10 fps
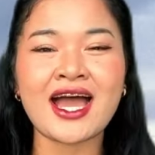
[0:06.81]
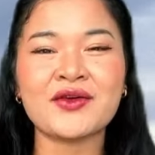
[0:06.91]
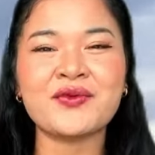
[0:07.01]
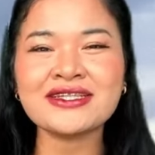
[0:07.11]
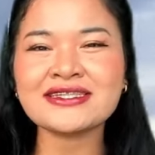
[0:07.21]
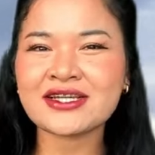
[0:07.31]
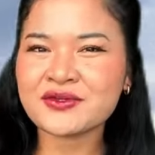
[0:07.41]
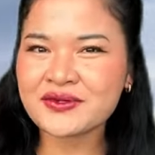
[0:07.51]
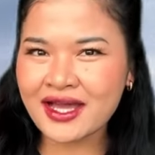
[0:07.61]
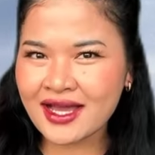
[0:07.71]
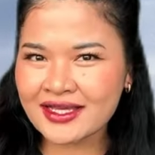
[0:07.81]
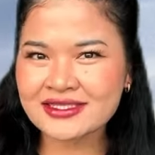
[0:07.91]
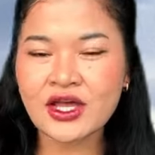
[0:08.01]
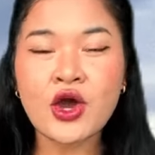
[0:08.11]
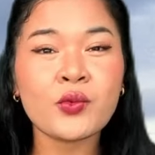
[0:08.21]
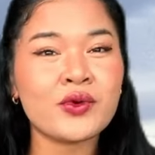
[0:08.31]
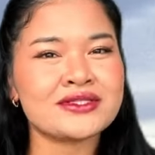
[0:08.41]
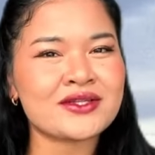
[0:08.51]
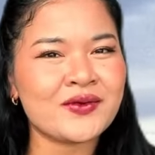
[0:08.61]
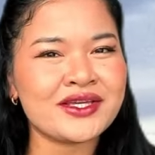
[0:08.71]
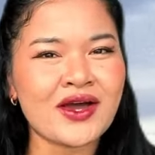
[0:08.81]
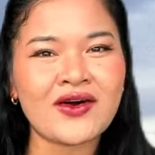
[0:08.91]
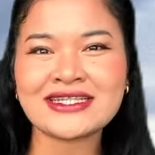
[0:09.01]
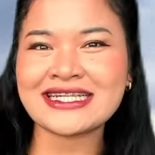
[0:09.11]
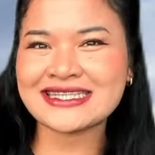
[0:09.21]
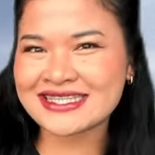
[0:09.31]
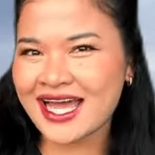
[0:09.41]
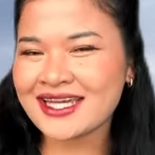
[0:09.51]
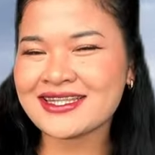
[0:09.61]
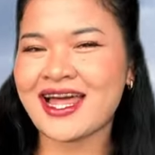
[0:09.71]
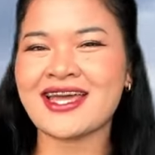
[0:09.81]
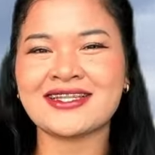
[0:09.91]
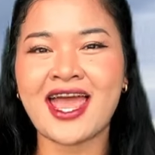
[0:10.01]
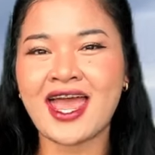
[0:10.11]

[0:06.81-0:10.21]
I want to tell you guys what's going on in Thailand